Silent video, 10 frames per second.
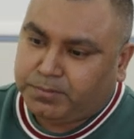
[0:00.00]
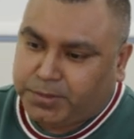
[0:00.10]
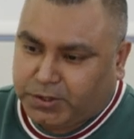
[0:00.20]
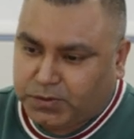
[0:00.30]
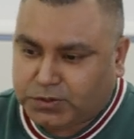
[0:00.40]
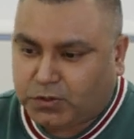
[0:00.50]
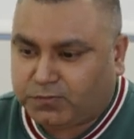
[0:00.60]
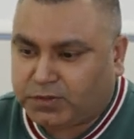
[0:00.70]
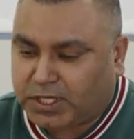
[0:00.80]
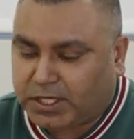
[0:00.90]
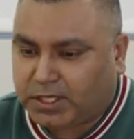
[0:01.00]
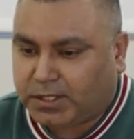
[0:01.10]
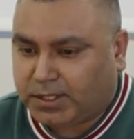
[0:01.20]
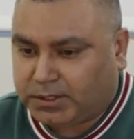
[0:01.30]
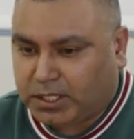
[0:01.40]
because of
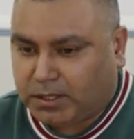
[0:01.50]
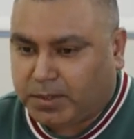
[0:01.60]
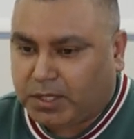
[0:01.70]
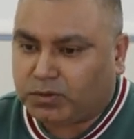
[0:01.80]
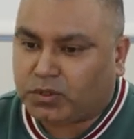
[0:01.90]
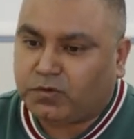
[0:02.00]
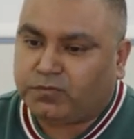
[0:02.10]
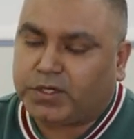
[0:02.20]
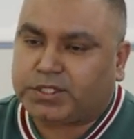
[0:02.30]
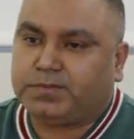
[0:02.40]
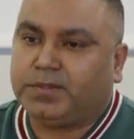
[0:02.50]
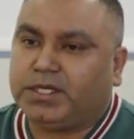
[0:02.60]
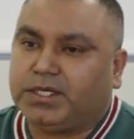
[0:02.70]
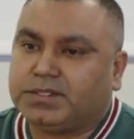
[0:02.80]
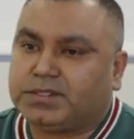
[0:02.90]
the amount of
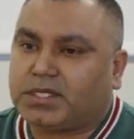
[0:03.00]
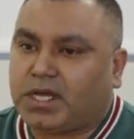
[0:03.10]
experience